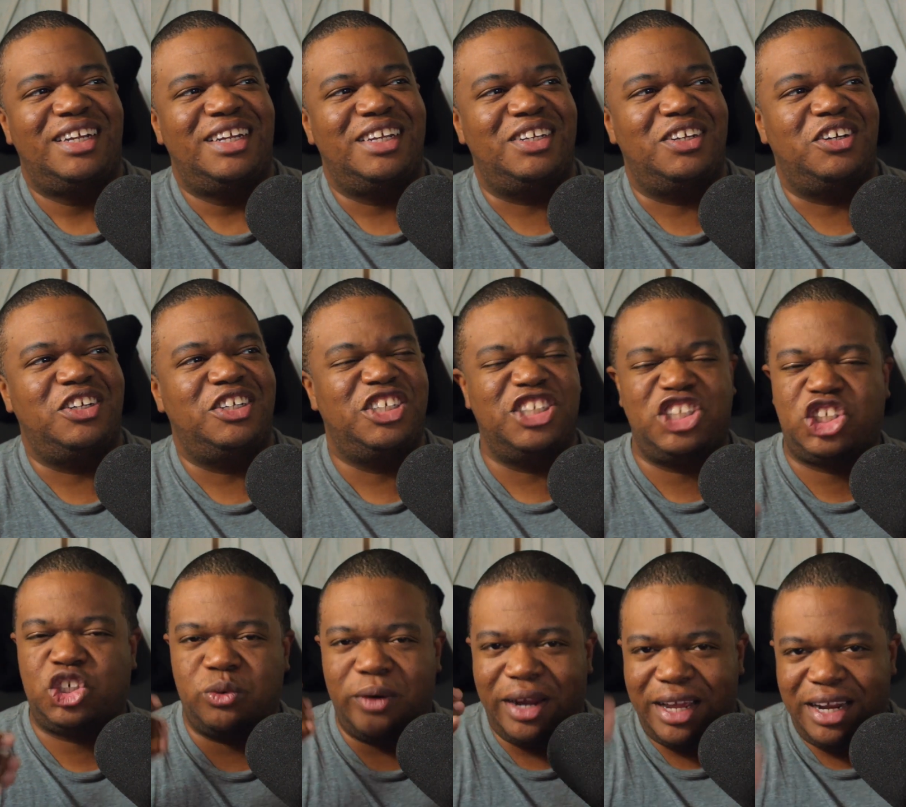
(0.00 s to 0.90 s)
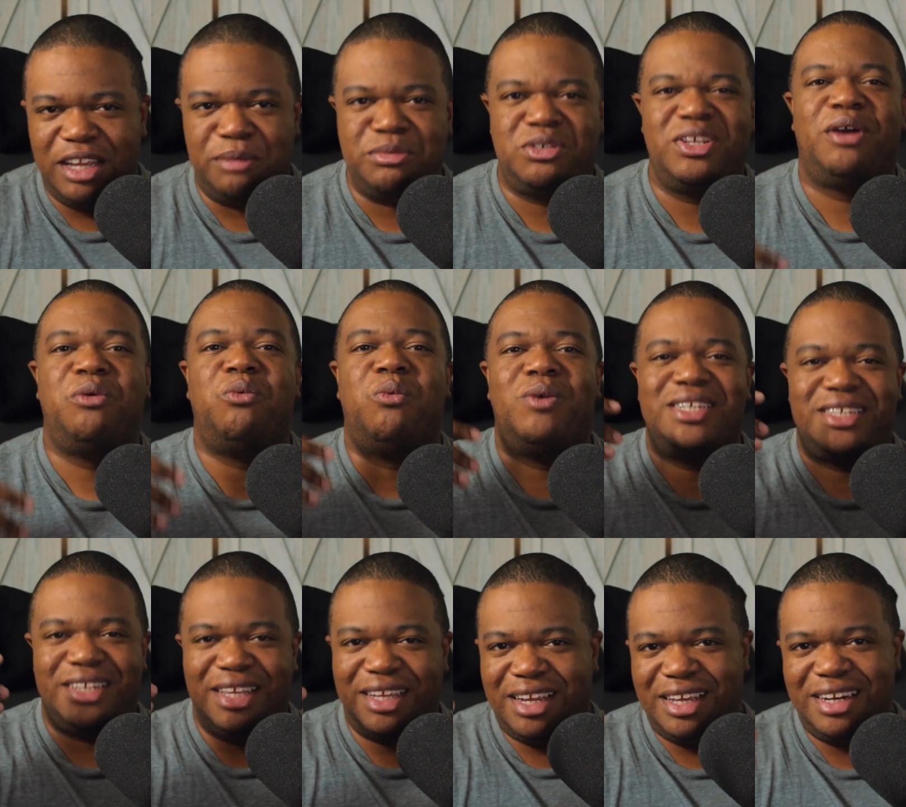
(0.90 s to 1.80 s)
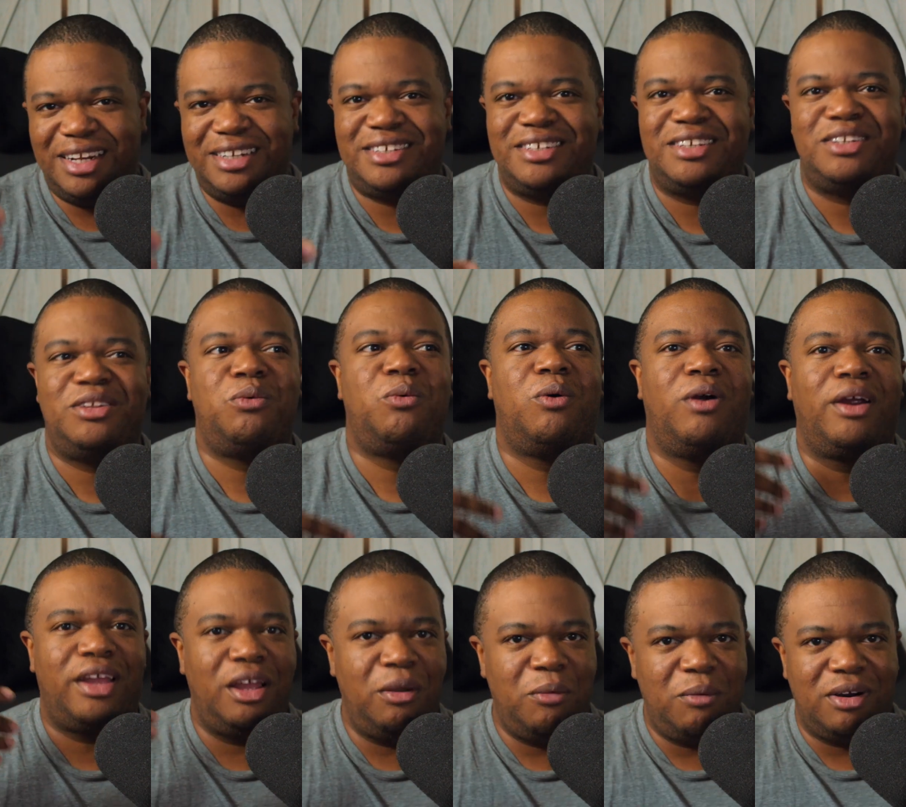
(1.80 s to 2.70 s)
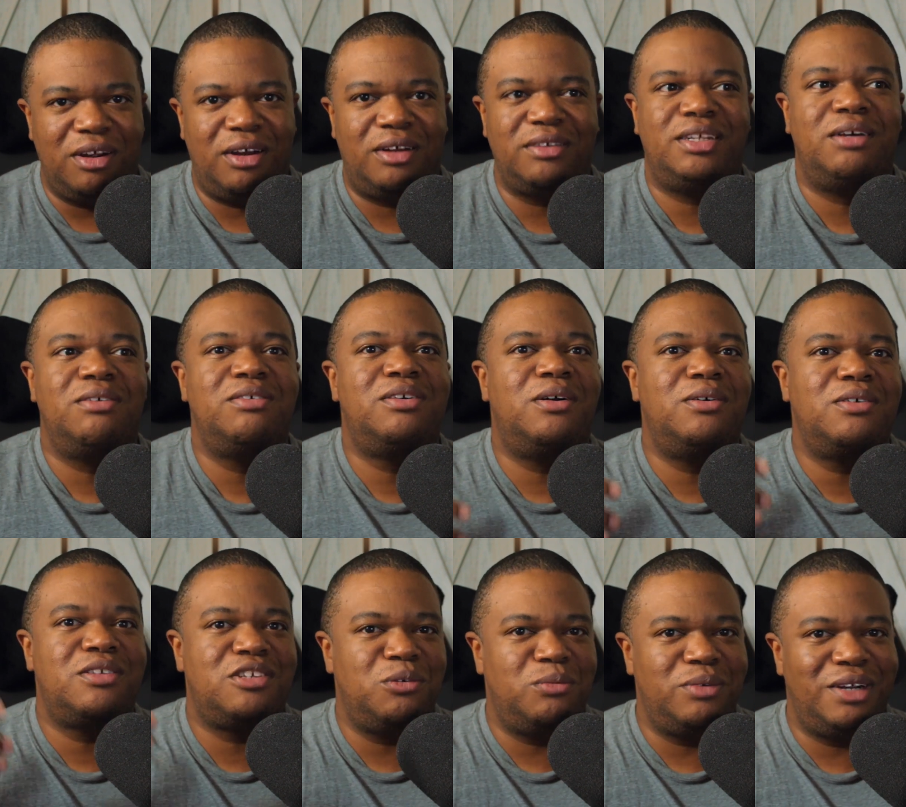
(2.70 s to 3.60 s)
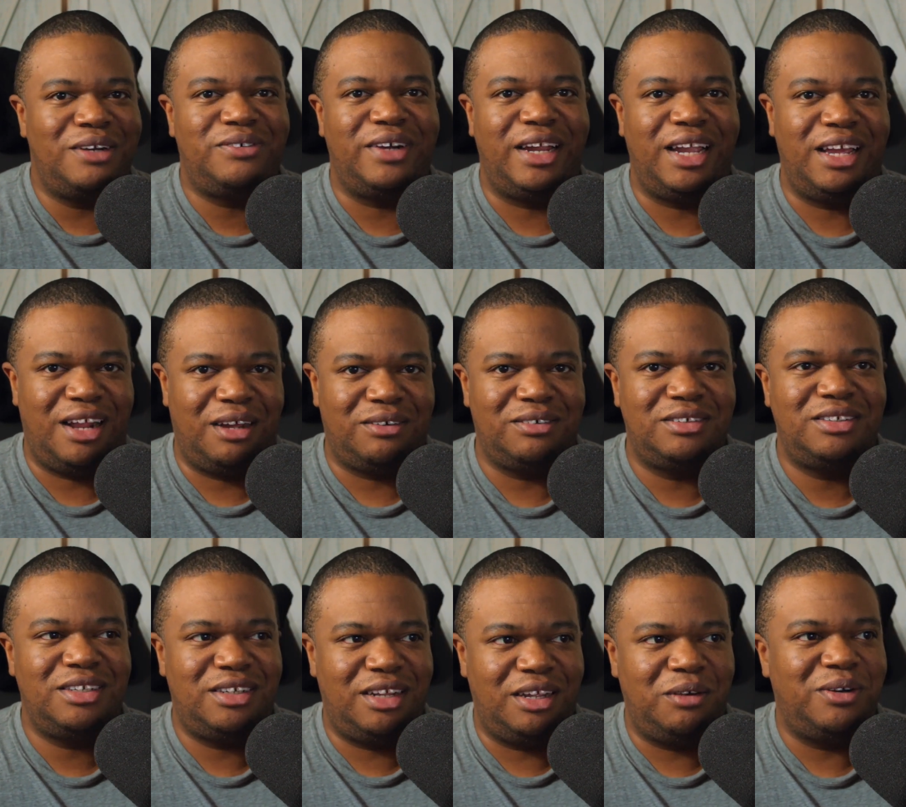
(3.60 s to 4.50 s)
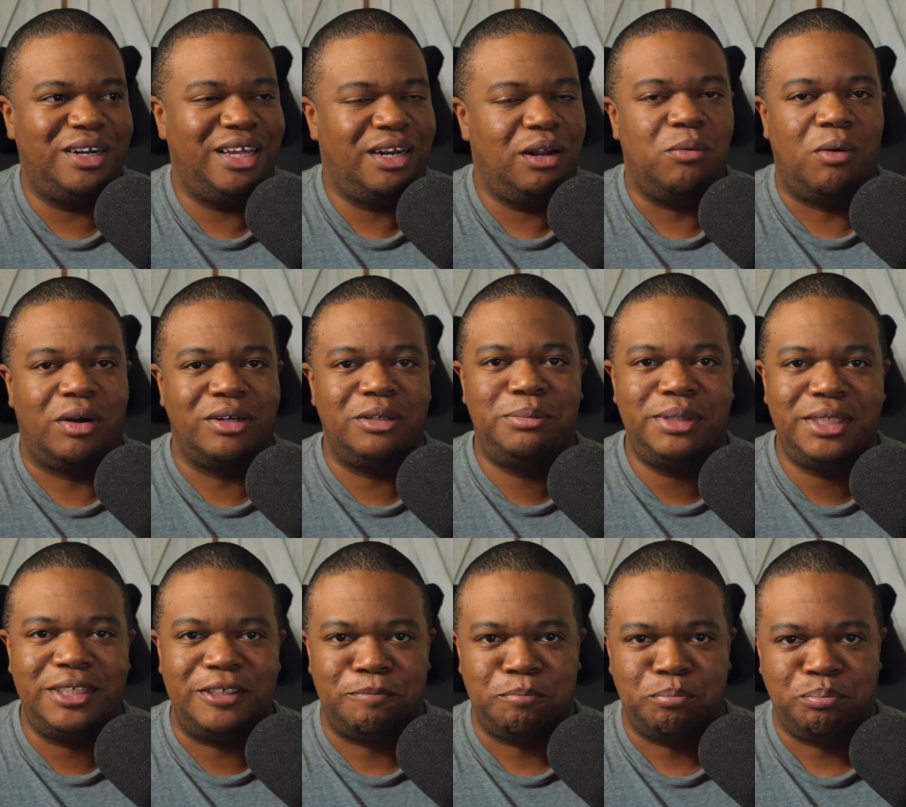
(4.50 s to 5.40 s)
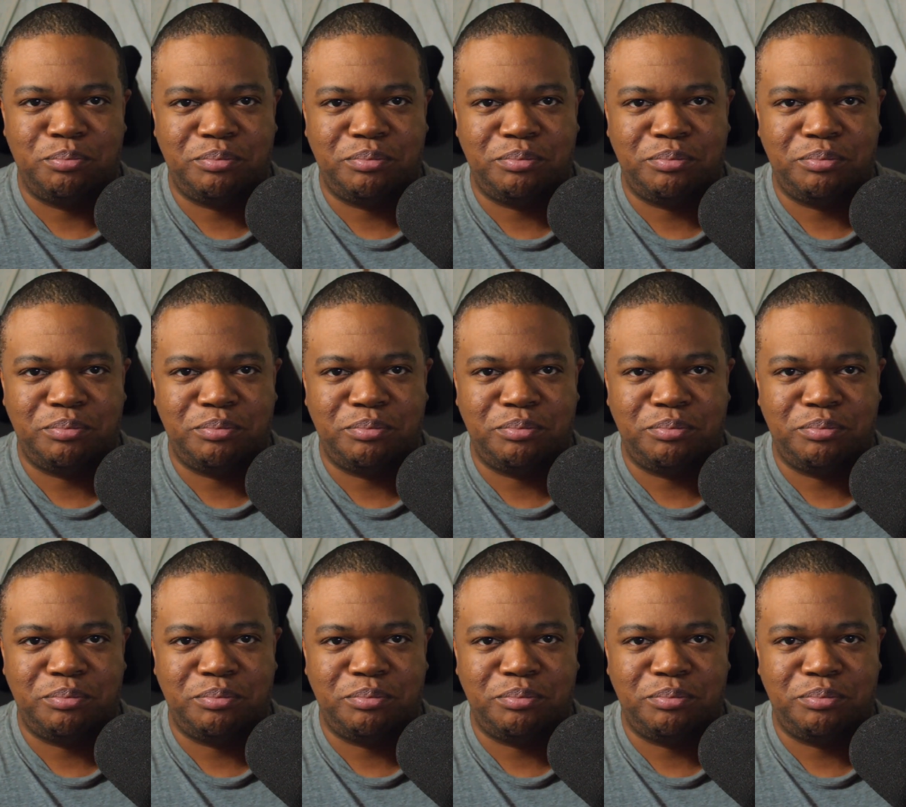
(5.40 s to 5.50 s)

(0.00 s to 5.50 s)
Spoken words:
you're just training them so that once they get into the working world, they'll go somewhere for 8 hours a day where they don't want to be.